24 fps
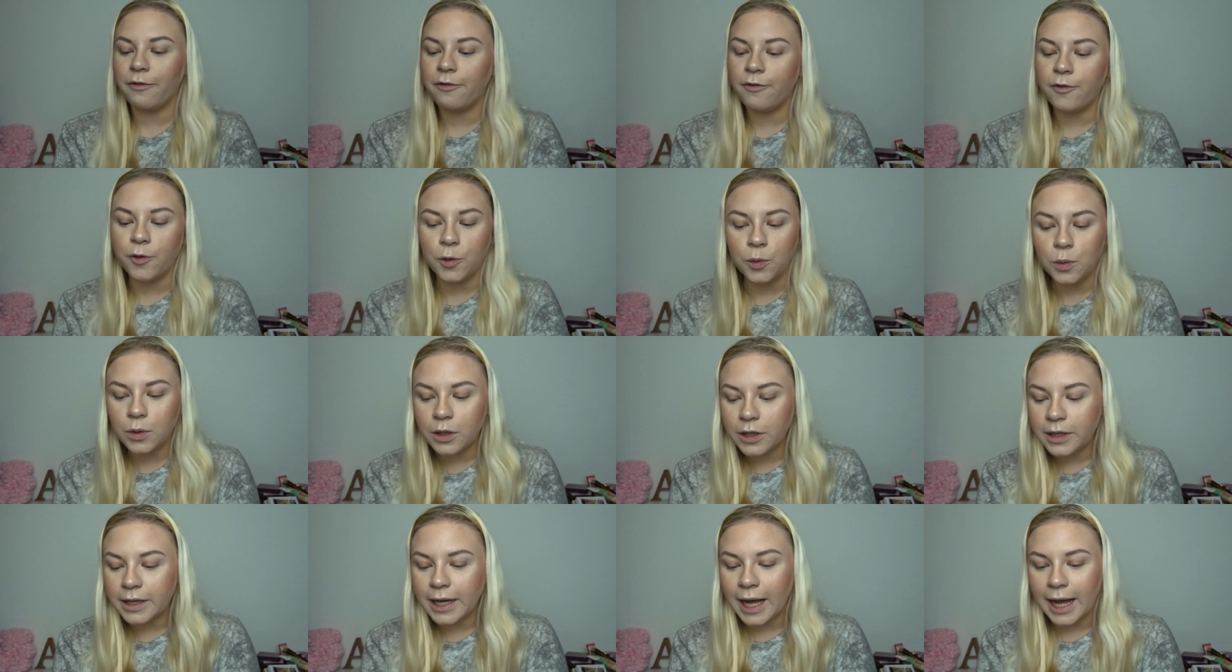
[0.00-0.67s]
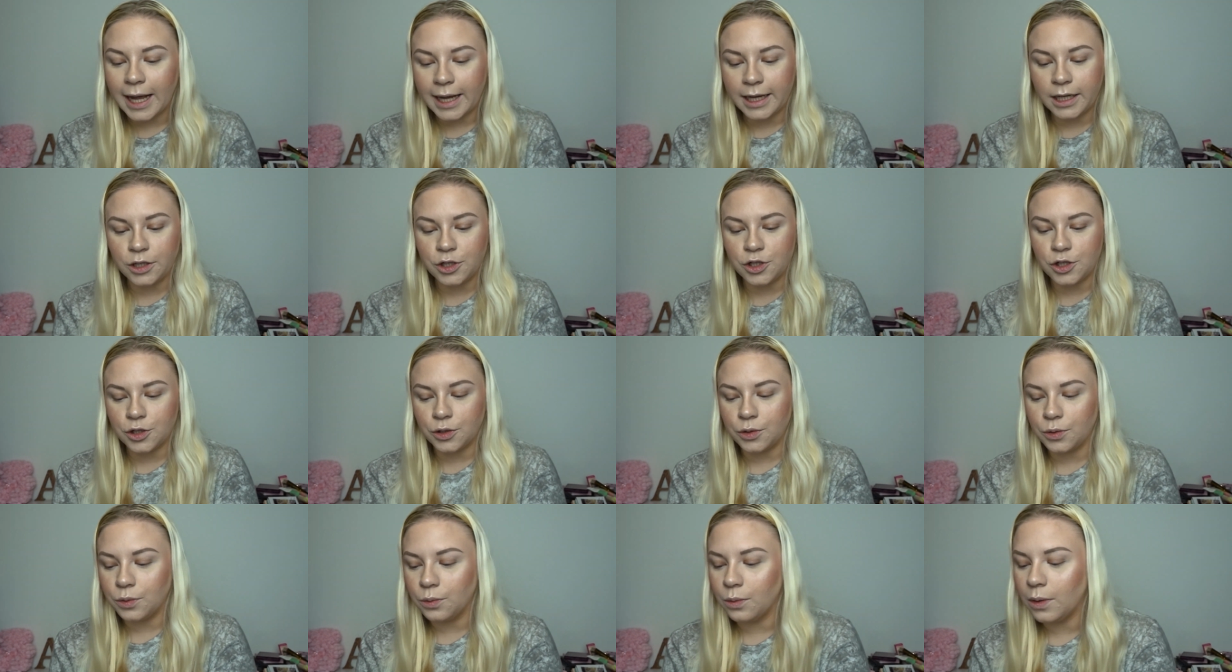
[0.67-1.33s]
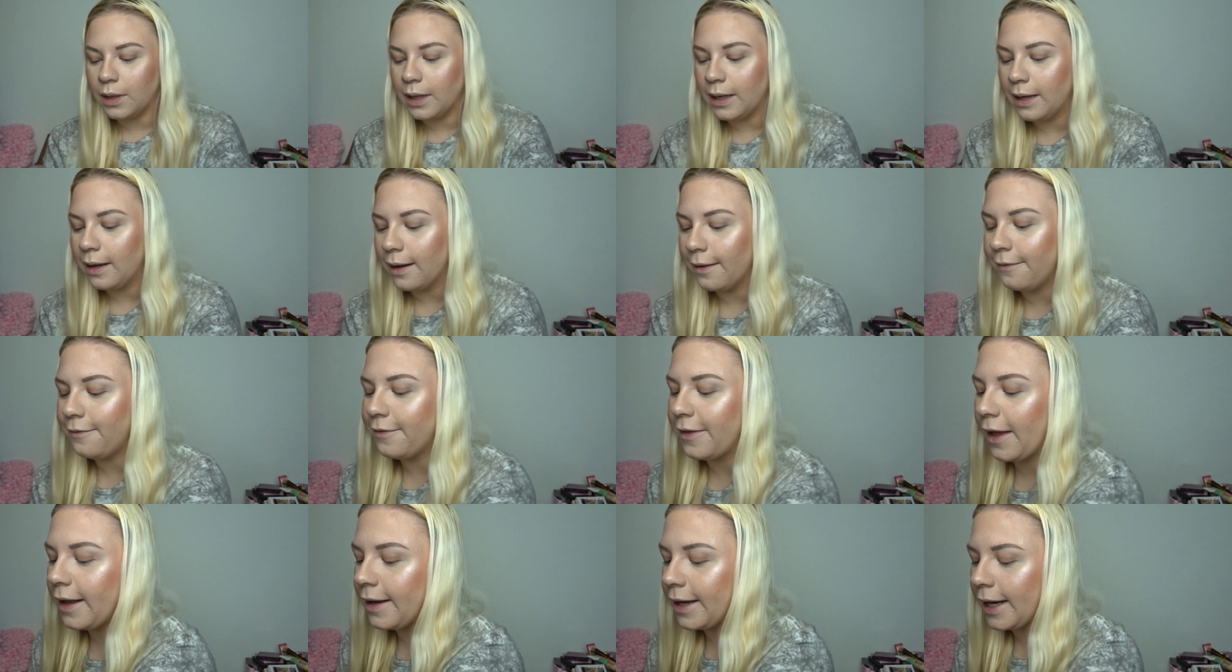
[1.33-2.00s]
Fallen Angel.
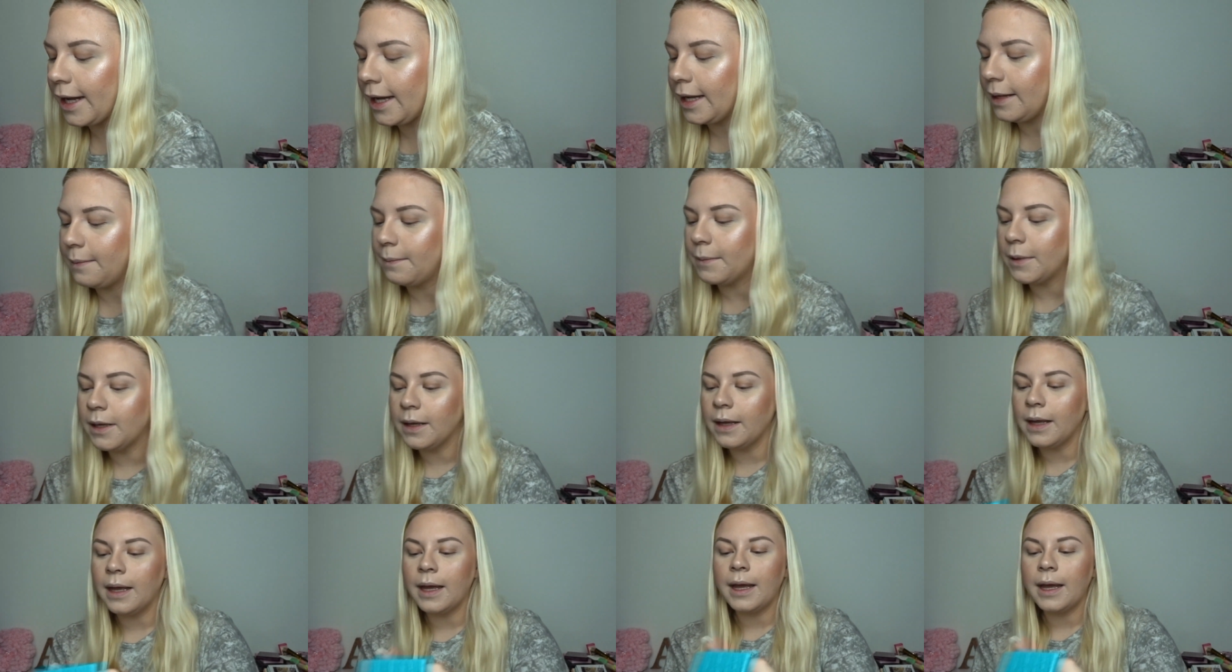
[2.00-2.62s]
Love that name.